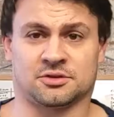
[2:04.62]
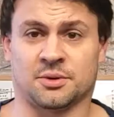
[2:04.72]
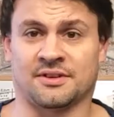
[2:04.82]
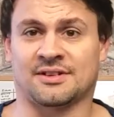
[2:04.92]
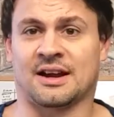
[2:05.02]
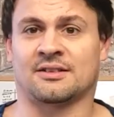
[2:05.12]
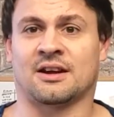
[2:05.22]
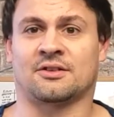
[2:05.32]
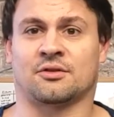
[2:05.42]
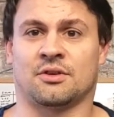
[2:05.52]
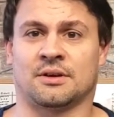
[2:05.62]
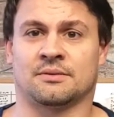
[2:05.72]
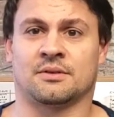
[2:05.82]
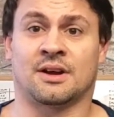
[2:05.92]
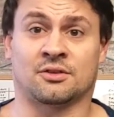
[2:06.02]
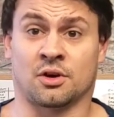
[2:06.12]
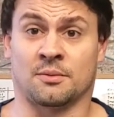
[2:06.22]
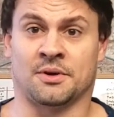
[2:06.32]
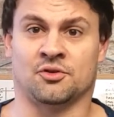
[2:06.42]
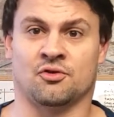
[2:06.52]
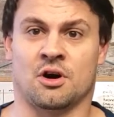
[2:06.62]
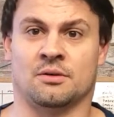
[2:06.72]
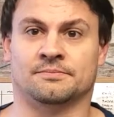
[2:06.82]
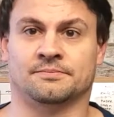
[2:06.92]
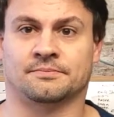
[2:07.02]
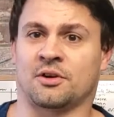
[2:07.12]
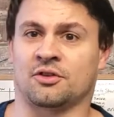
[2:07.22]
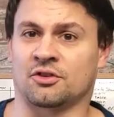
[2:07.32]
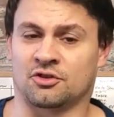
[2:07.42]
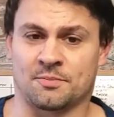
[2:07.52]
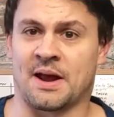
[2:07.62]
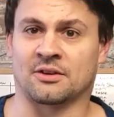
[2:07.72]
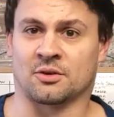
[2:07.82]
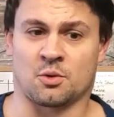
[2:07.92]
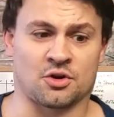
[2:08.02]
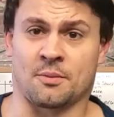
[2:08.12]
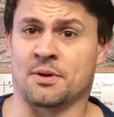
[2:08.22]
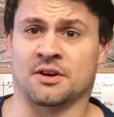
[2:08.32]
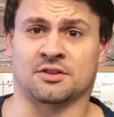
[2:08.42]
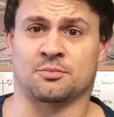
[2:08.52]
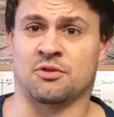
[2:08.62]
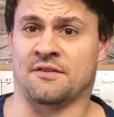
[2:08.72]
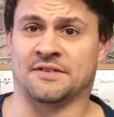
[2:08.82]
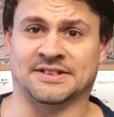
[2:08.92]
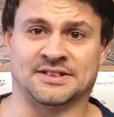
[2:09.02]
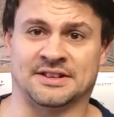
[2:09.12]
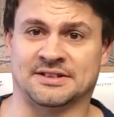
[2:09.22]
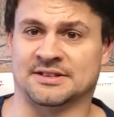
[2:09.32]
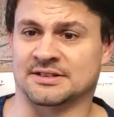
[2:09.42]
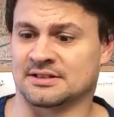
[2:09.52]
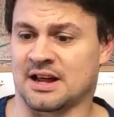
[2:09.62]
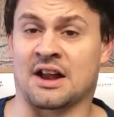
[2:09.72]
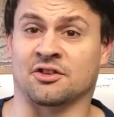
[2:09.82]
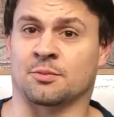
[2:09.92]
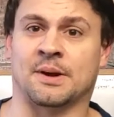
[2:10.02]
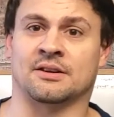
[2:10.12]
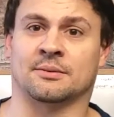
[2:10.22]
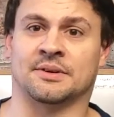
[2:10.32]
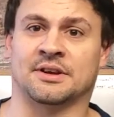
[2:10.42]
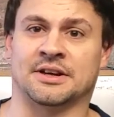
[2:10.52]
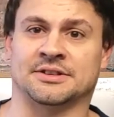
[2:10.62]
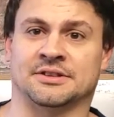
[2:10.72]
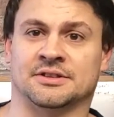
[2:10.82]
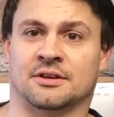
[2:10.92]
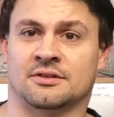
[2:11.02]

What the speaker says: So in the size category, that's going to be a draw, because it just depends on what your personal preference is and your space limitations.